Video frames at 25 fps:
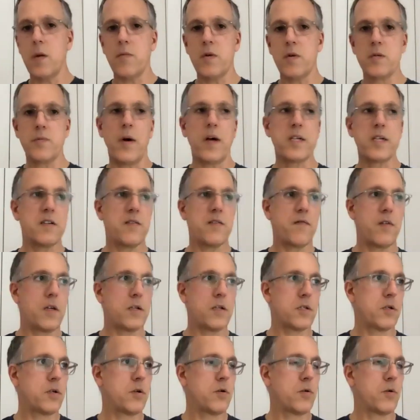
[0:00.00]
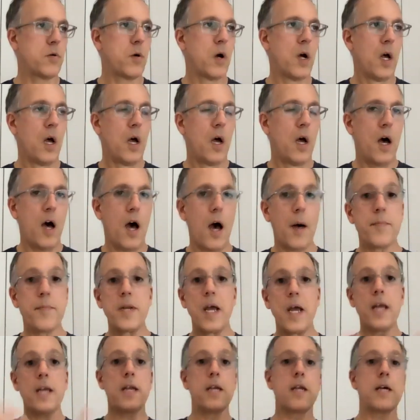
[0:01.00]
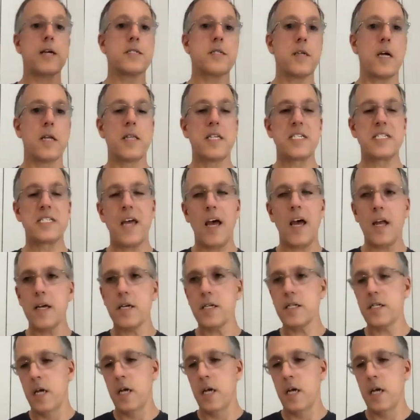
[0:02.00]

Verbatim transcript: responsiveness to updating us on the status,